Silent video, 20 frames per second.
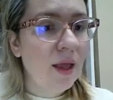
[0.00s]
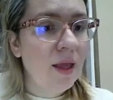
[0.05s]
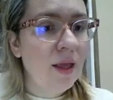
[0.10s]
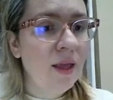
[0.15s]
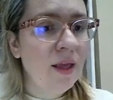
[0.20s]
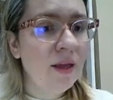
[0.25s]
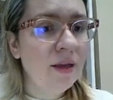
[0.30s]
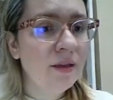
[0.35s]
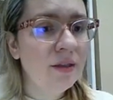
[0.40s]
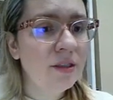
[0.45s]

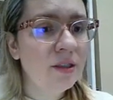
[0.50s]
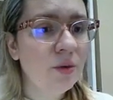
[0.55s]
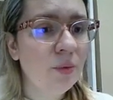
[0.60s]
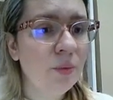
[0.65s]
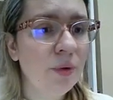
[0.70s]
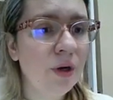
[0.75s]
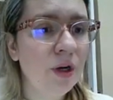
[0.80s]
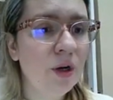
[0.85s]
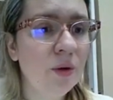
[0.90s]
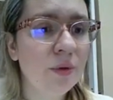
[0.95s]
And
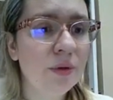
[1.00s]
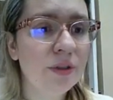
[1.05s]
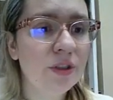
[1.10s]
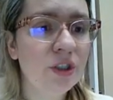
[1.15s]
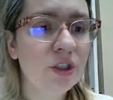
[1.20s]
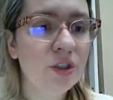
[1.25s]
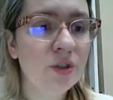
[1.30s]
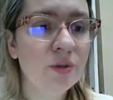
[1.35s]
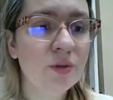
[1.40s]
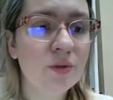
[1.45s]
we're going
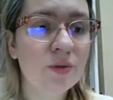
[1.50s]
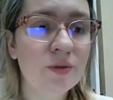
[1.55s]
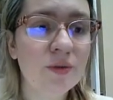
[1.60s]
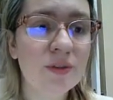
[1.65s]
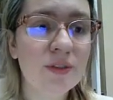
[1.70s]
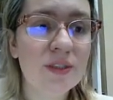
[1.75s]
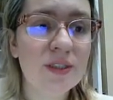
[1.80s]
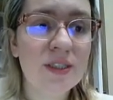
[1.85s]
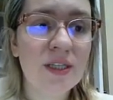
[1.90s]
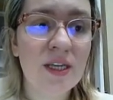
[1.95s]
to do
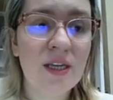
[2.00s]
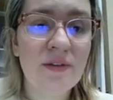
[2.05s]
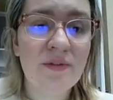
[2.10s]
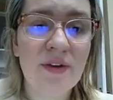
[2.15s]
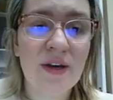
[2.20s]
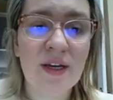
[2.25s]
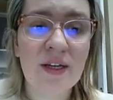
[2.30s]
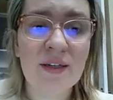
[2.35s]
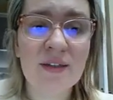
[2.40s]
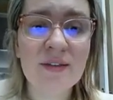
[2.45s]
Save
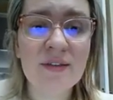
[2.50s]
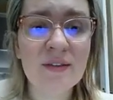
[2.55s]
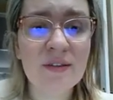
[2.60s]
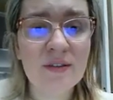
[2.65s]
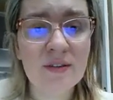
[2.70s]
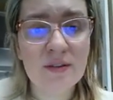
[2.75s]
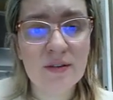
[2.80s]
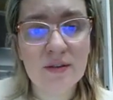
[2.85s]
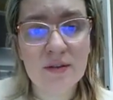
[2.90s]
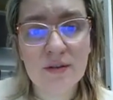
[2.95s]

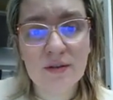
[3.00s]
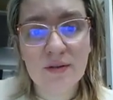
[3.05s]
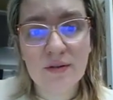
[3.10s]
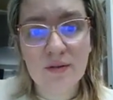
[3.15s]
As.